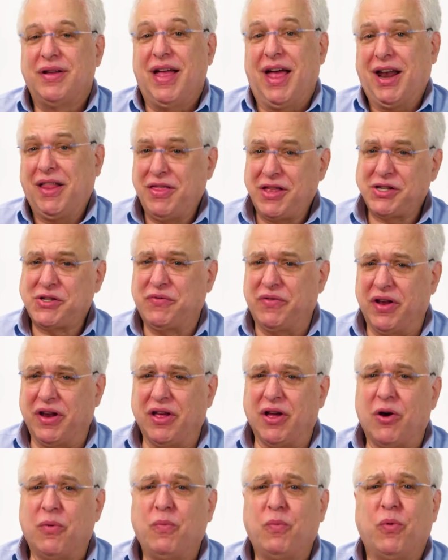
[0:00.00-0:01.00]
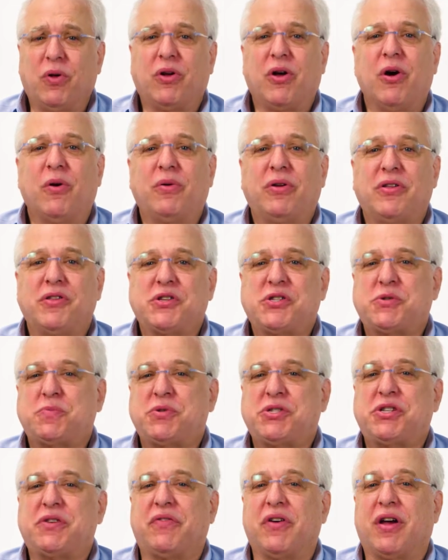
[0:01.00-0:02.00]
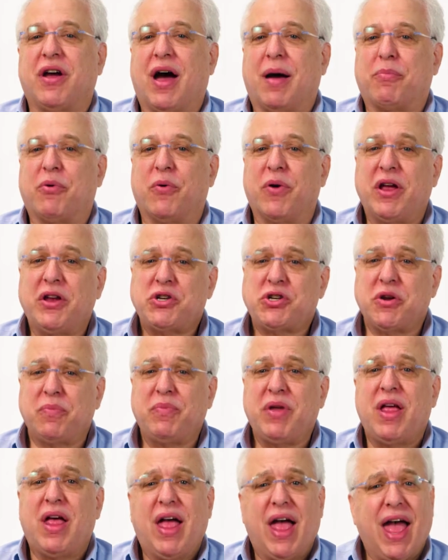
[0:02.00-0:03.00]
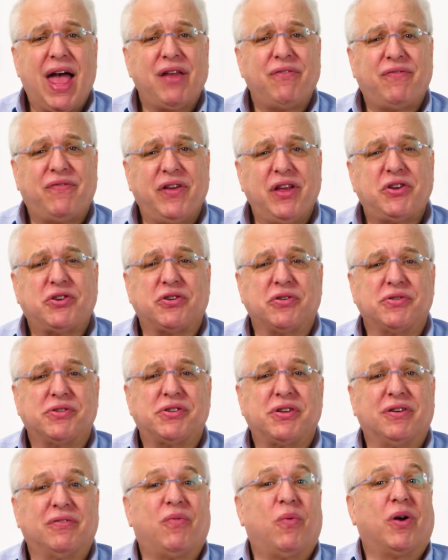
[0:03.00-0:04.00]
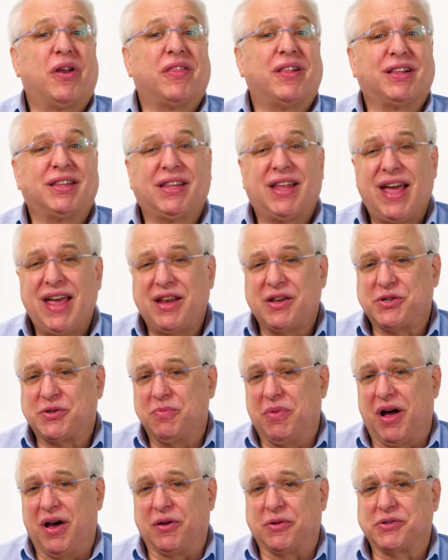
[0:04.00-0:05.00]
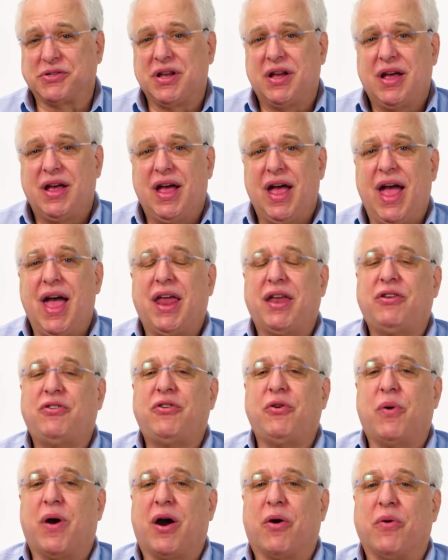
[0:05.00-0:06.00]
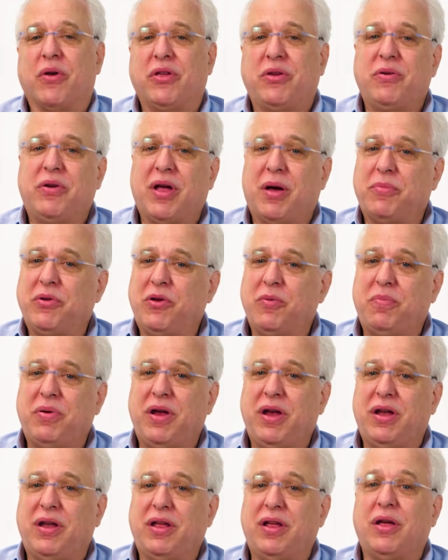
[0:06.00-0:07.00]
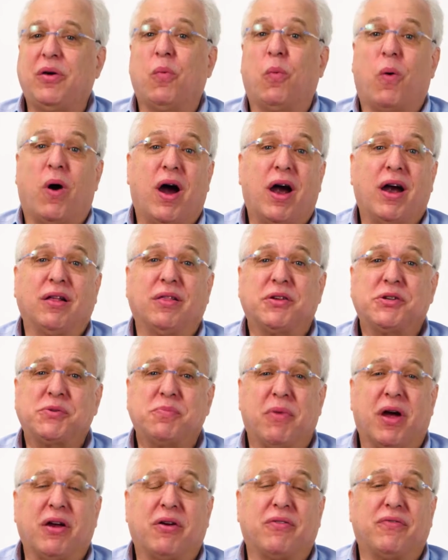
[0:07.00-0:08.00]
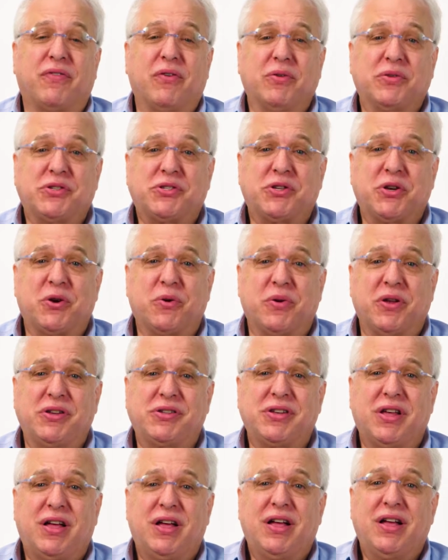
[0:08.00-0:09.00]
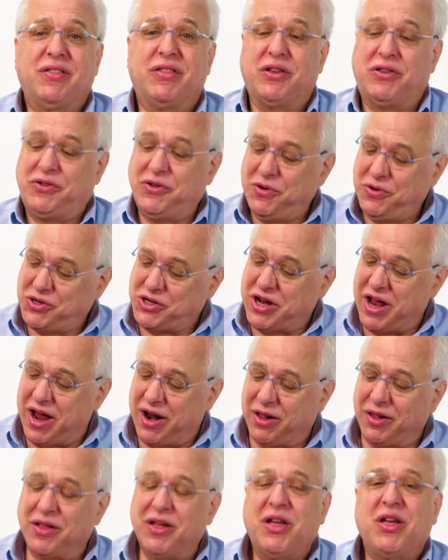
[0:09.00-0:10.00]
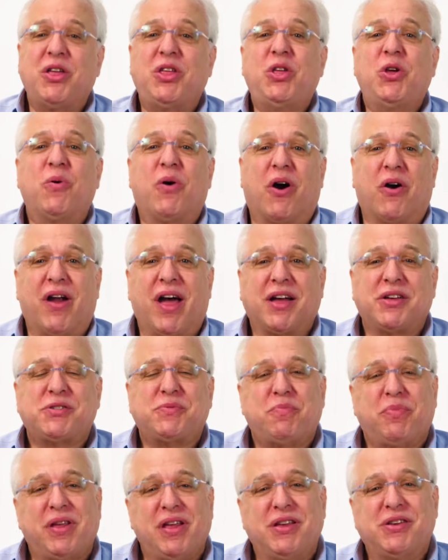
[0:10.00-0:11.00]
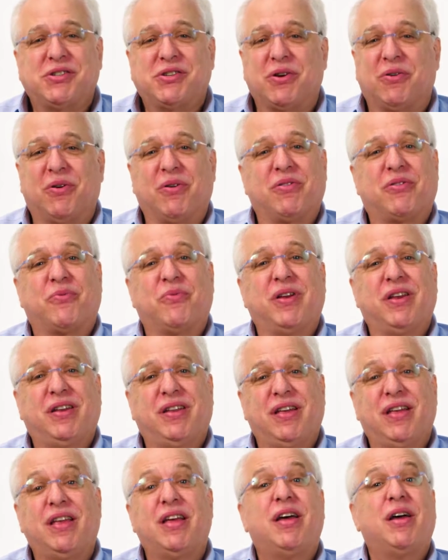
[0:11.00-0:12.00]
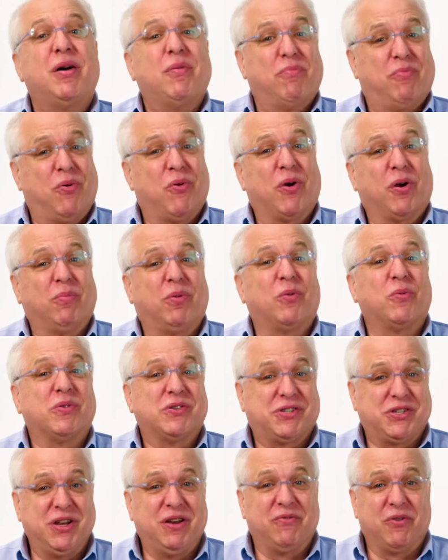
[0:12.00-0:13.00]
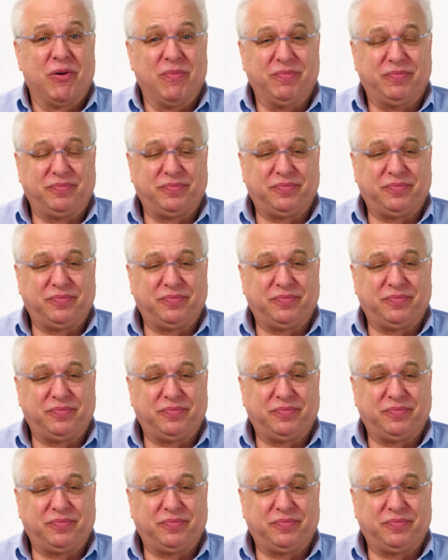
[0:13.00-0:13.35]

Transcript: And in this video, we'll go into the specific operation and features of one of the latest models added to our UWP-D wireless microphone series, the 2-channel UWP-P03D portable receiver.